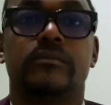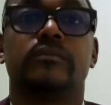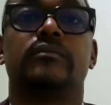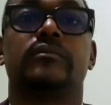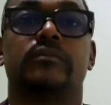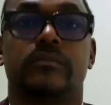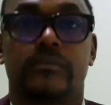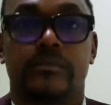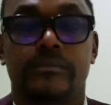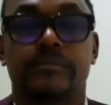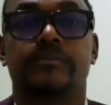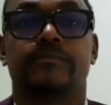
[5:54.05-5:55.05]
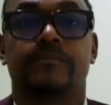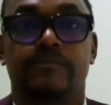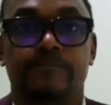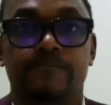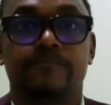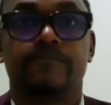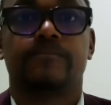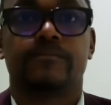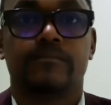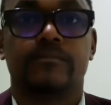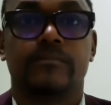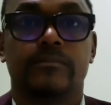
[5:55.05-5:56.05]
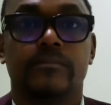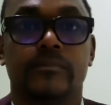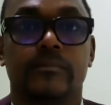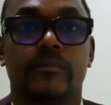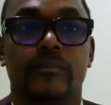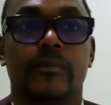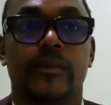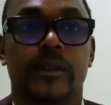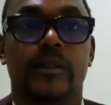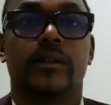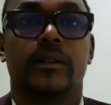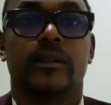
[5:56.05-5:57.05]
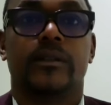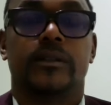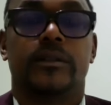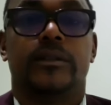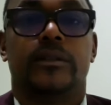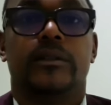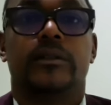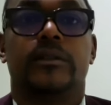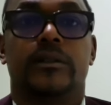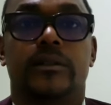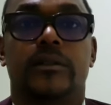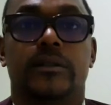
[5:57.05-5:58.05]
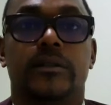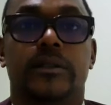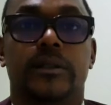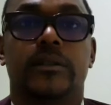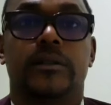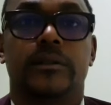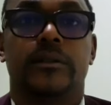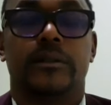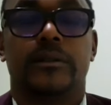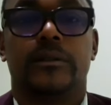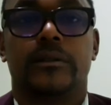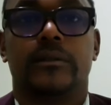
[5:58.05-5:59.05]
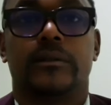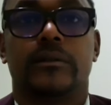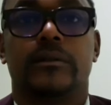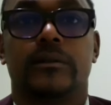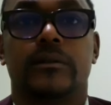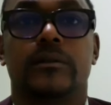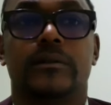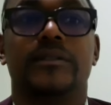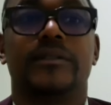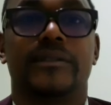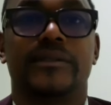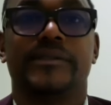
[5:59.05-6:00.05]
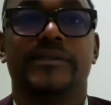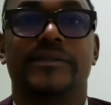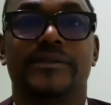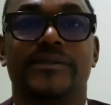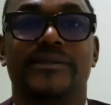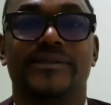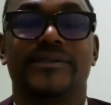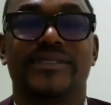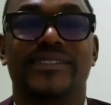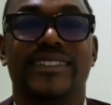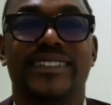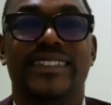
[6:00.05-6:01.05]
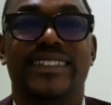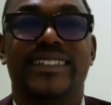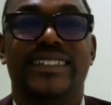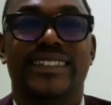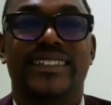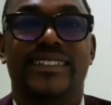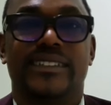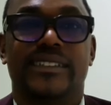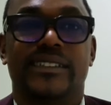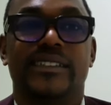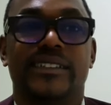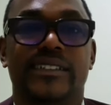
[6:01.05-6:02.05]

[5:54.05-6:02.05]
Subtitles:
(silent)